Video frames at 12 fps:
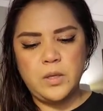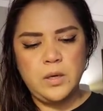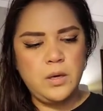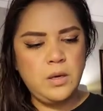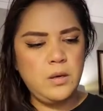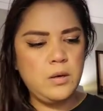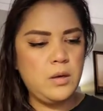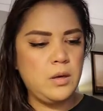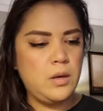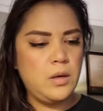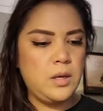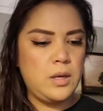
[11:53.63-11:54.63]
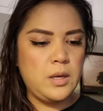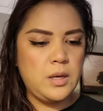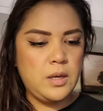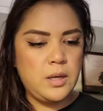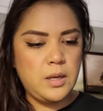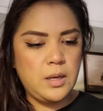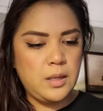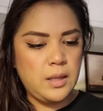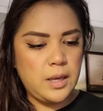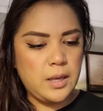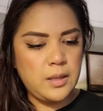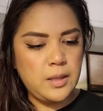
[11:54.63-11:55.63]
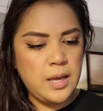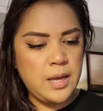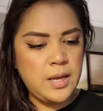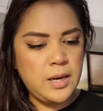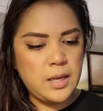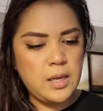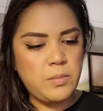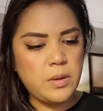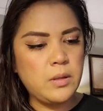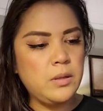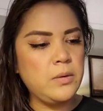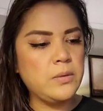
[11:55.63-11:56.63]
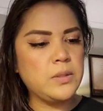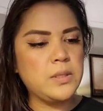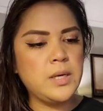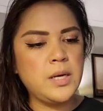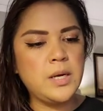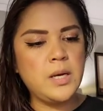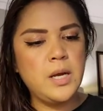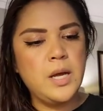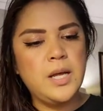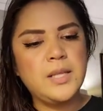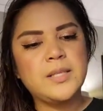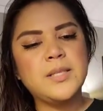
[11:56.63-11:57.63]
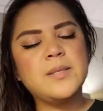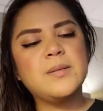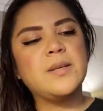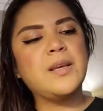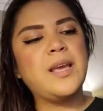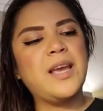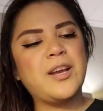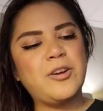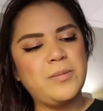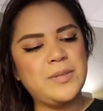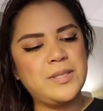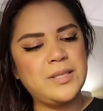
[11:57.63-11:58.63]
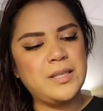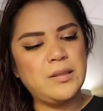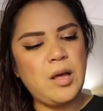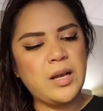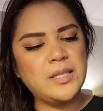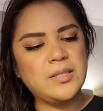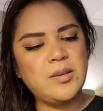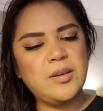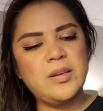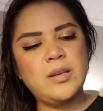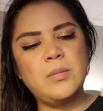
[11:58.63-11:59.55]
okay. I like that, I keep it close there. This is hand cream, this is the L'Occitane